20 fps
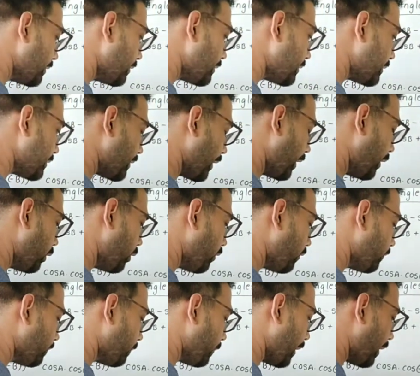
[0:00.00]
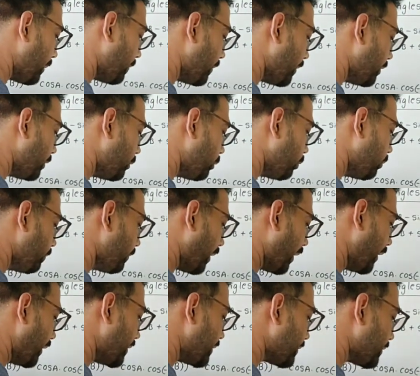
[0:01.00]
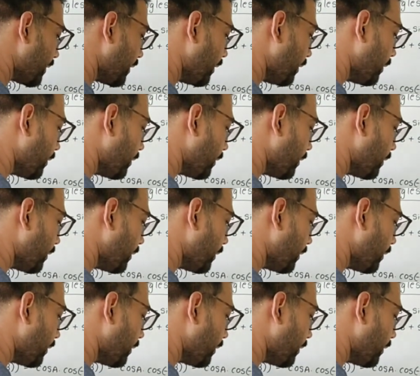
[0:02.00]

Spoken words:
sin of pi by 2 minus A